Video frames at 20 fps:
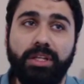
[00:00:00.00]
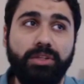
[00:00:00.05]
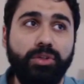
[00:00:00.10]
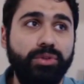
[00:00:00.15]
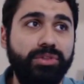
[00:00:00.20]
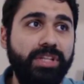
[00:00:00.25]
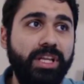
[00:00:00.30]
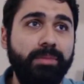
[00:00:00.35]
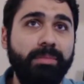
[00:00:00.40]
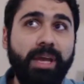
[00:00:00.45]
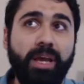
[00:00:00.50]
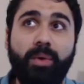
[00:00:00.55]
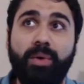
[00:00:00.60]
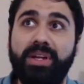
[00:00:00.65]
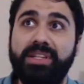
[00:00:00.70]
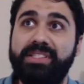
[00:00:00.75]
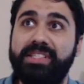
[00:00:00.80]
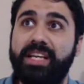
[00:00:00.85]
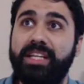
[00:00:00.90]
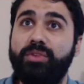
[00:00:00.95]
You tell me I want
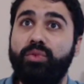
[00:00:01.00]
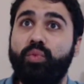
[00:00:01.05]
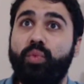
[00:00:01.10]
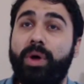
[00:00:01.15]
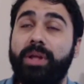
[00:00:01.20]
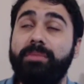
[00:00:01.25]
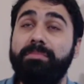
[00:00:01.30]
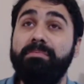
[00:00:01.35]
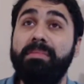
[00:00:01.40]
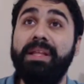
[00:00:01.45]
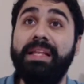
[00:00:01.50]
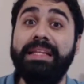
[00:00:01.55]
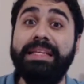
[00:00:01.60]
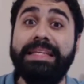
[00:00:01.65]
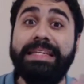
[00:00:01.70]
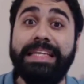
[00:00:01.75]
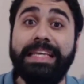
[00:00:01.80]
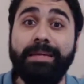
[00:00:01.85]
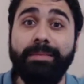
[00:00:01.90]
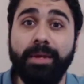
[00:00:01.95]
to send 1 million
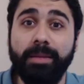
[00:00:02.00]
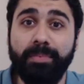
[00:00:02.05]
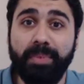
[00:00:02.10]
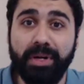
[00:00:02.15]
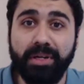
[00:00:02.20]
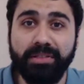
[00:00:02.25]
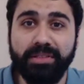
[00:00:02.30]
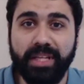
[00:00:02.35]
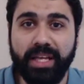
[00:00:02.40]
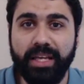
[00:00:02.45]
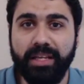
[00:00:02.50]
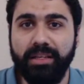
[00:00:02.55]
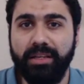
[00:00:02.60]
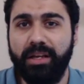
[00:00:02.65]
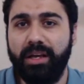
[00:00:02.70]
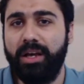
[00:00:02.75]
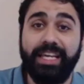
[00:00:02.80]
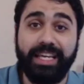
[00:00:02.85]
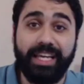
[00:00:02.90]
emails per day.